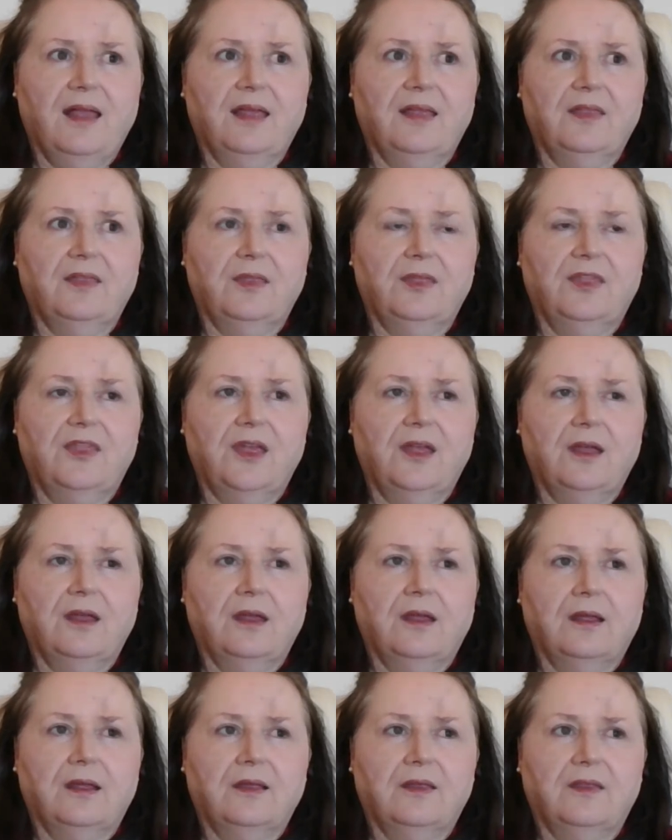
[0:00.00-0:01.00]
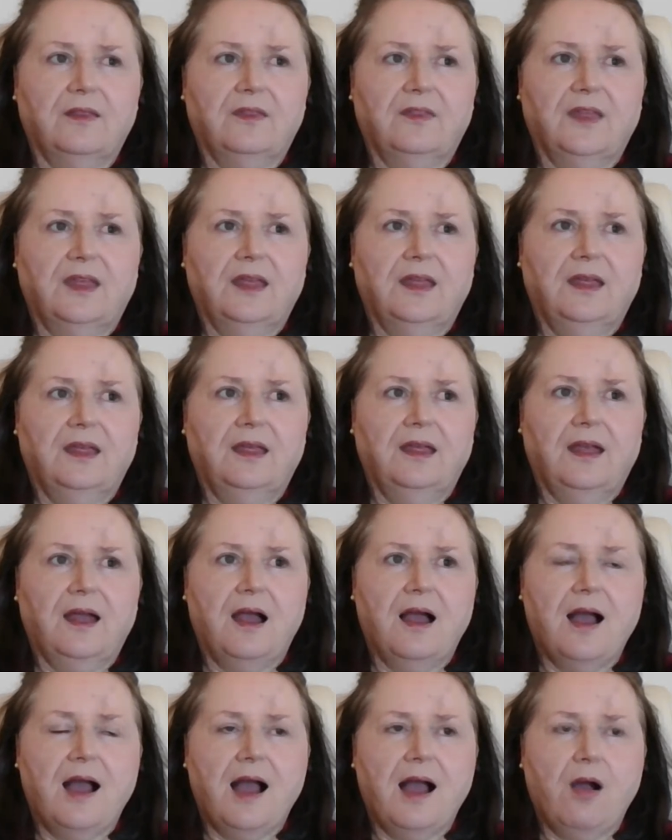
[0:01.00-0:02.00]
they
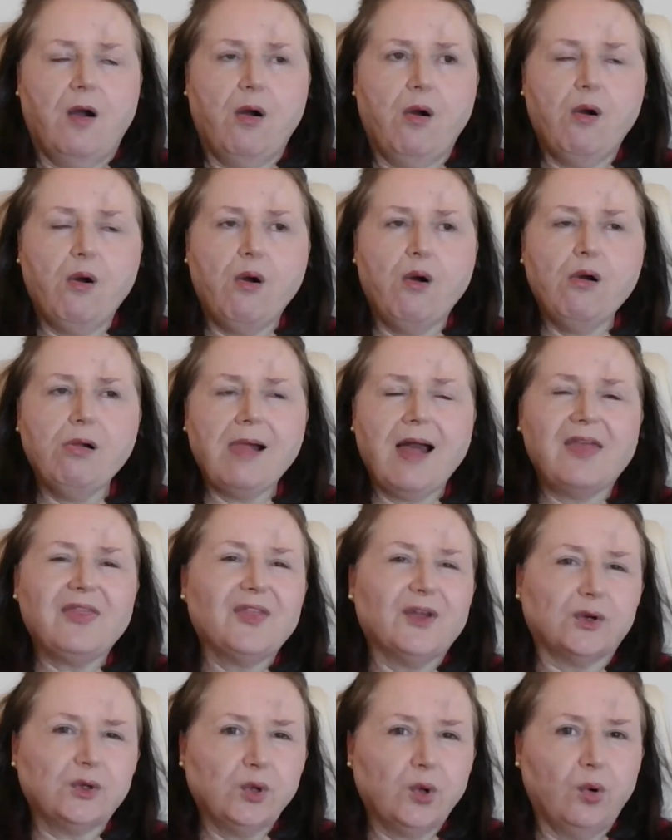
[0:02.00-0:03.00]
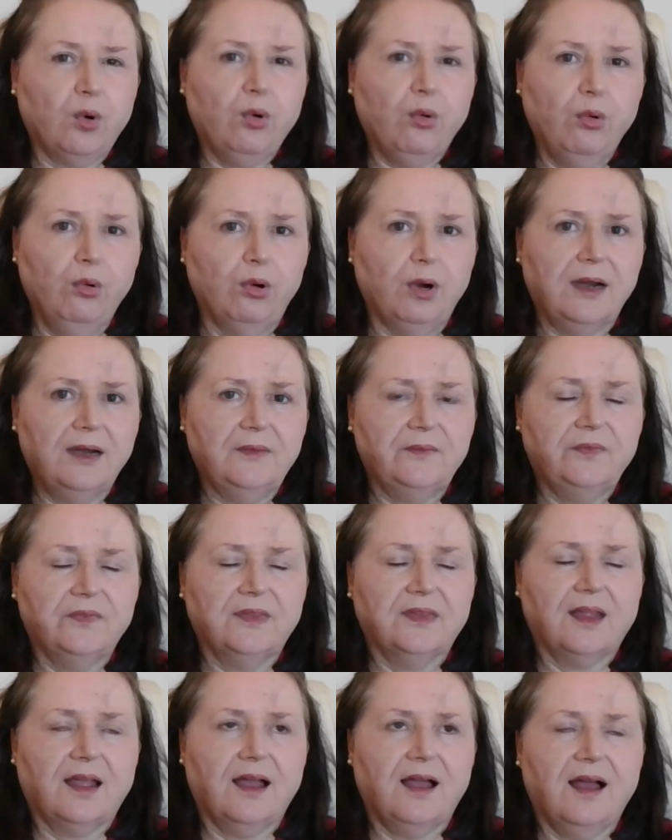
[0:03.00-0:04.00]
all at their core
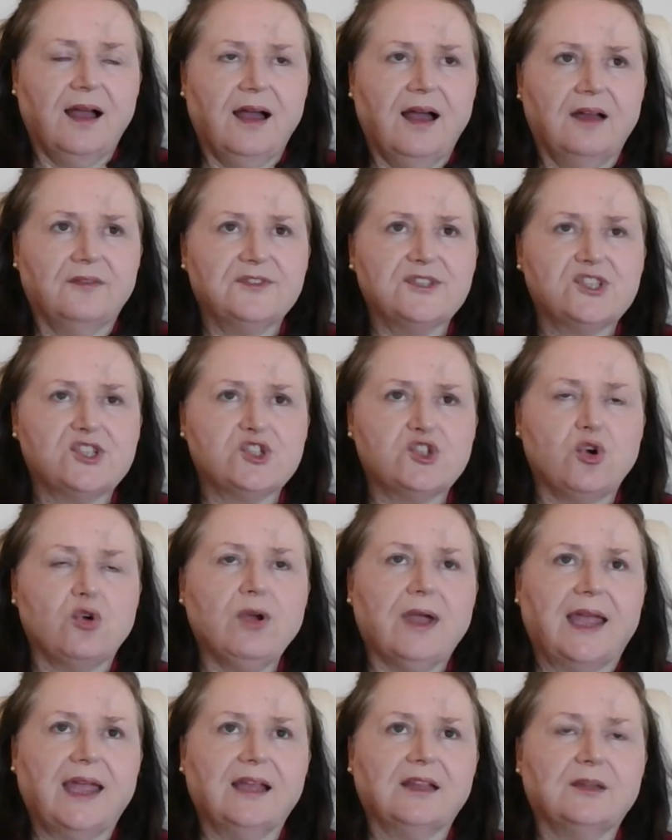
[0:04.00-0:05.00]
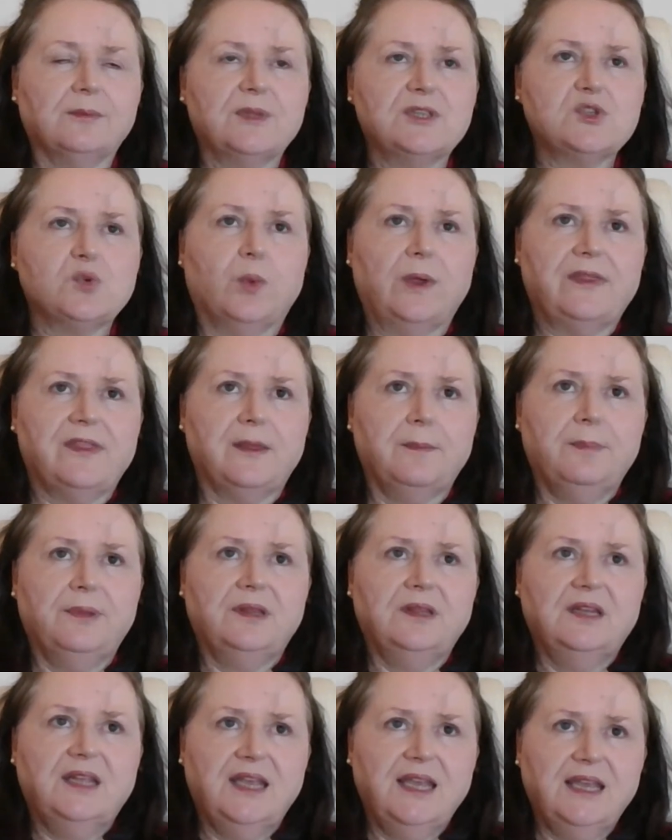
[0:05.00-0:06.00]
have strong elements where they
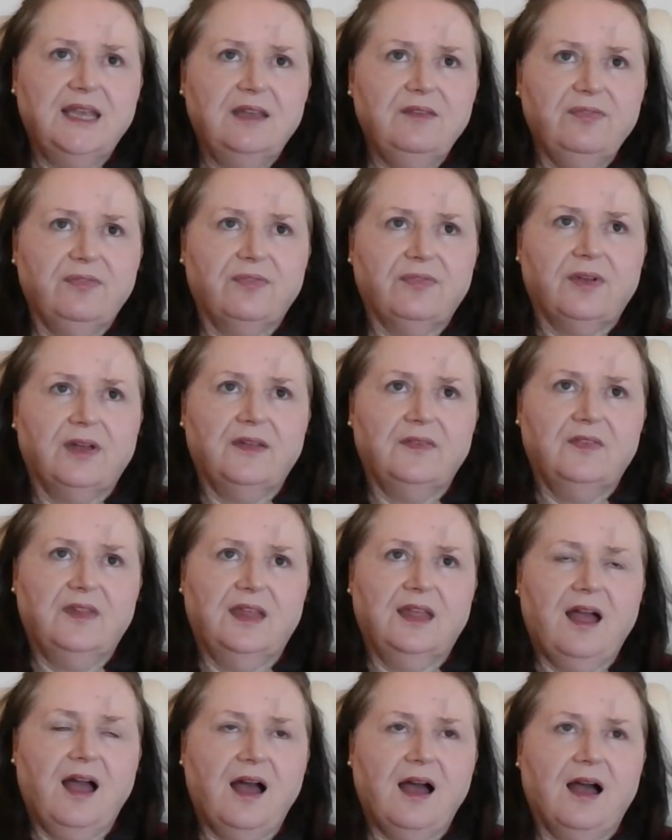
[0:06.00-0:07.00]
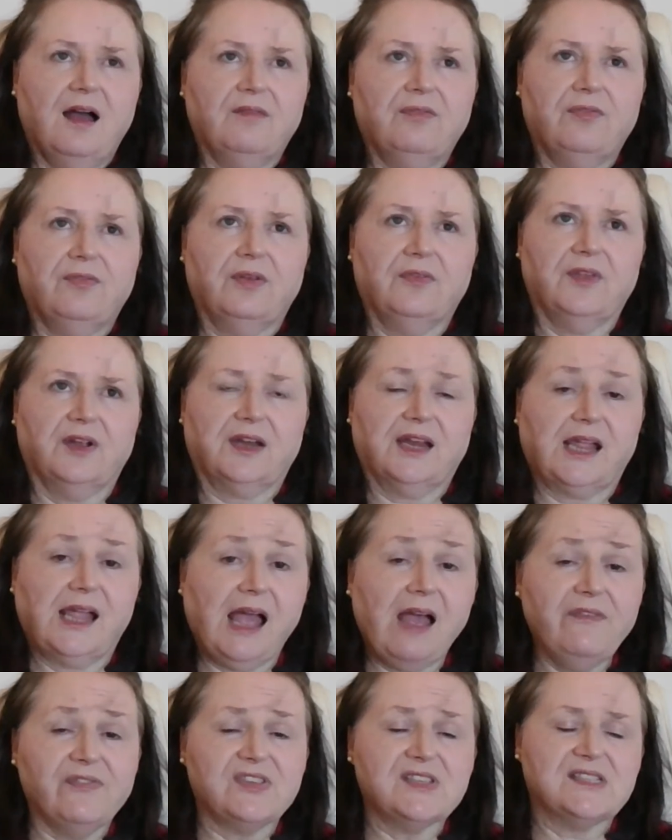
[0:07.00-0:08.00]
believe, and their
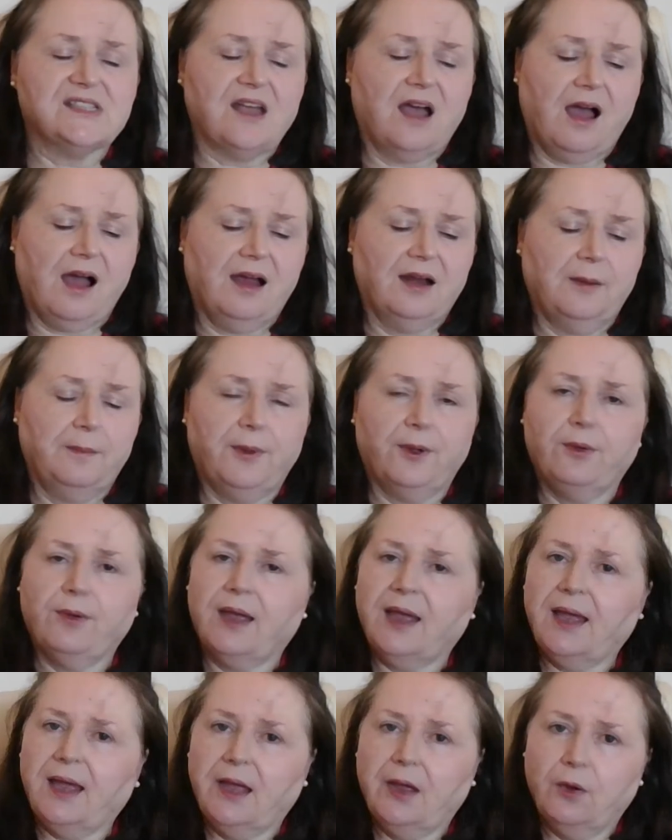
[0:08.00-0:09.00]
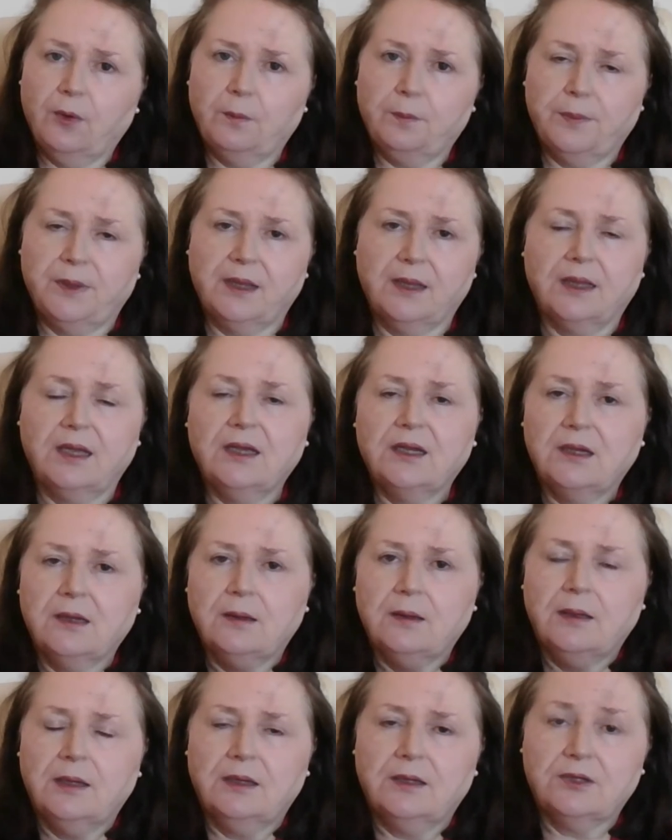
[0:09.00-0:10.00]
gifts are about helping
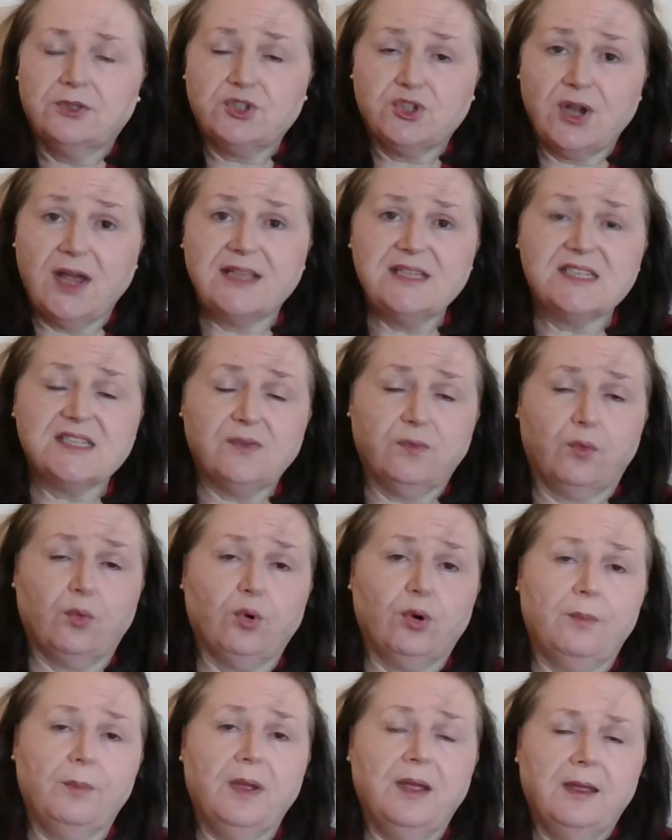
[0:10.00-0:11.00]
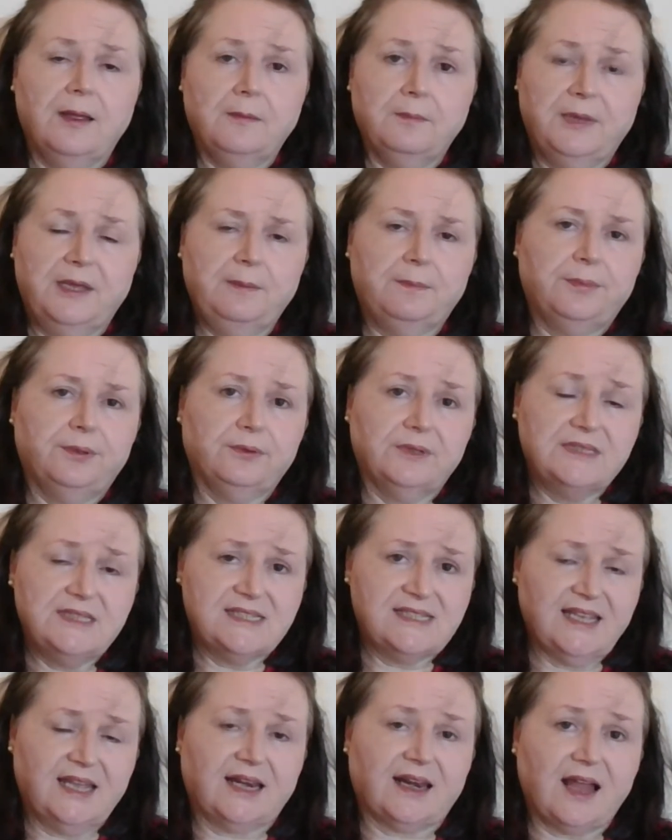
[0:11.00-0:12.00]
transform people in
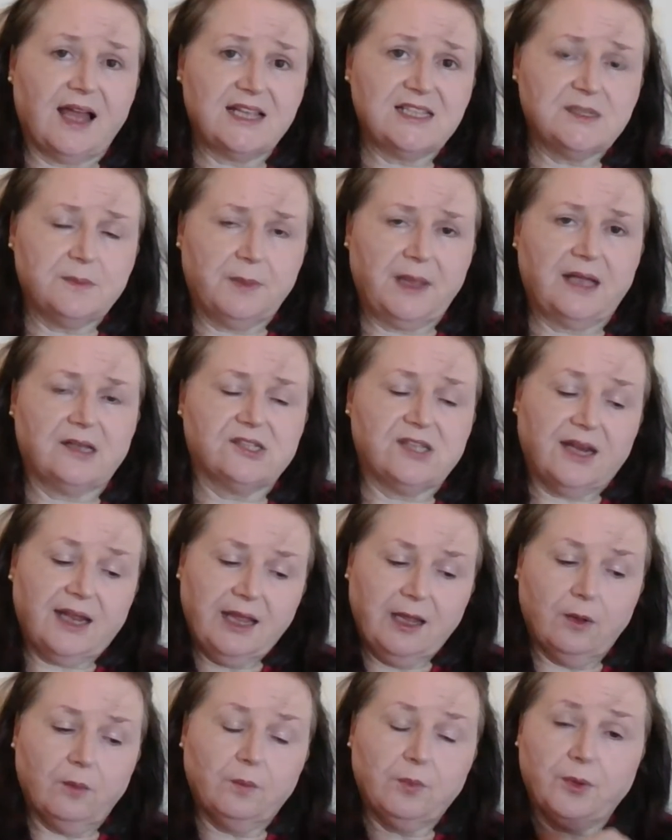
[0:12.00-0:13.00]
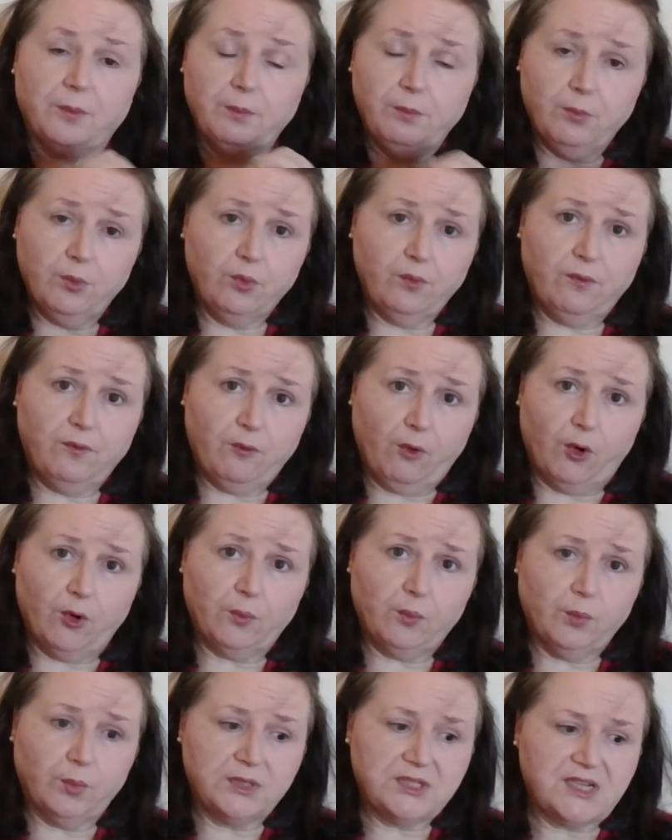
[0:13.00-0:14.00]
certain aspects or help them move
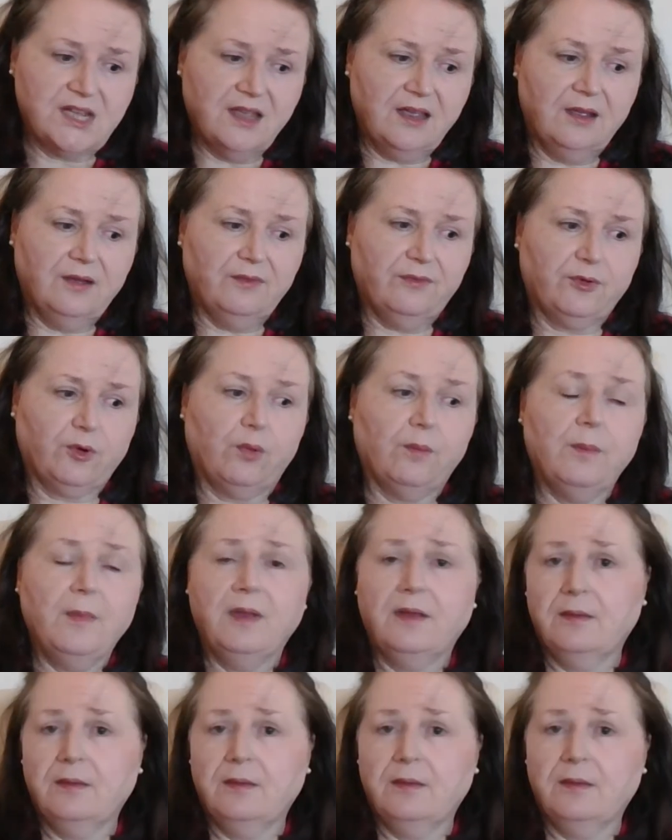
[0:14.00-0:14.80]
forward from